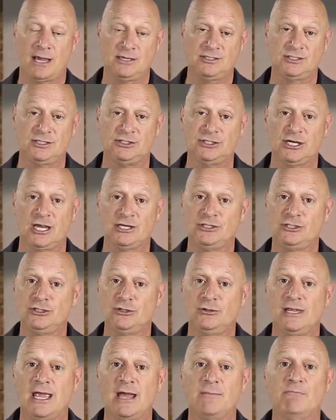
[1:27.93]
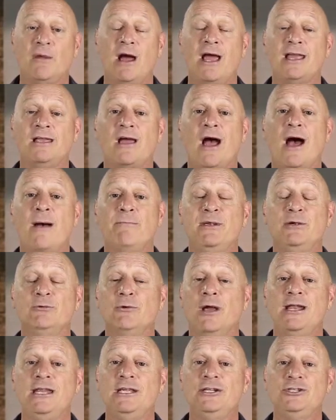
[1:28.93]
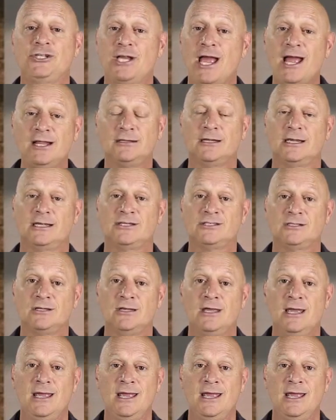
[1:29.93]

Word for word: I suggest you get my copywriting checklist.